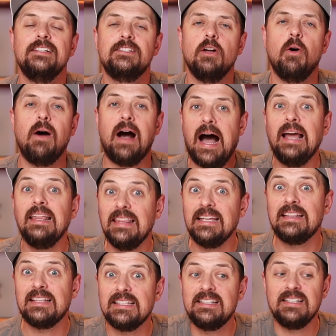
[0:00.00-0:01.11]
So I
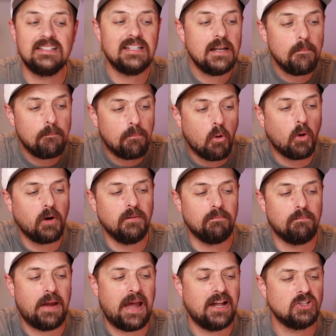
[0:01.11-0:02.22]
think this is an
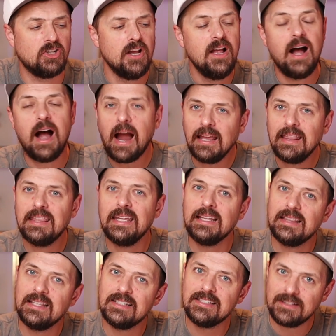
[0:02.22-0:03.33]
important badge. I
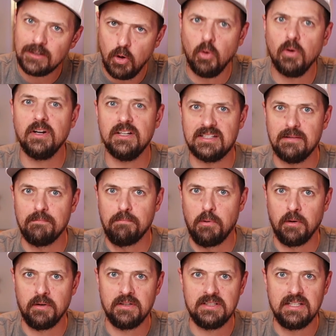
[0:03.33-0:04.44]
think this score is
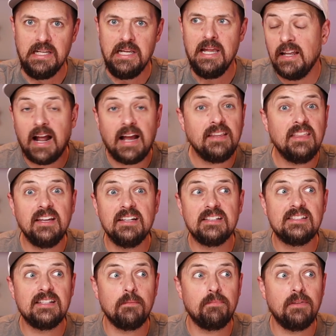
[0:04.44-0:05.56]
important, and I think
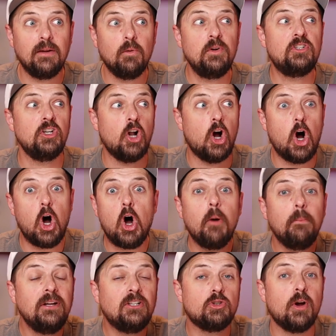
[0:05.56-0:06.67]
it's something we should all
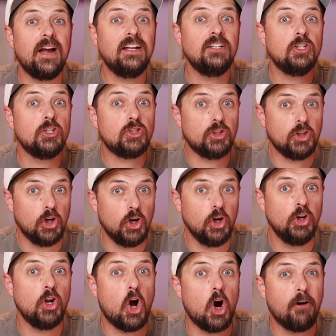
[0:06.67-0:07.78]
be trying to
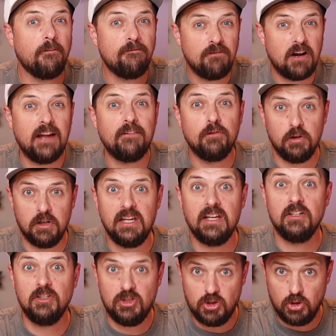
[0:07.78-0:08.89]
turn our Fiverr
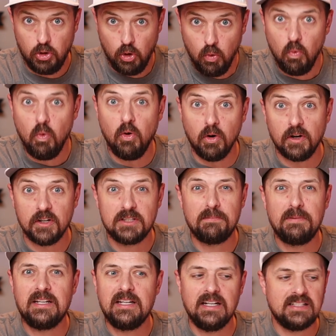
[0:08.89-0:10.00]
gigs towards,
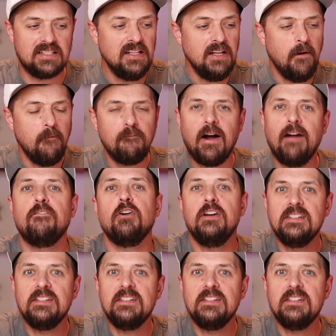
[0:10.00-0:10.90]
because Fiverr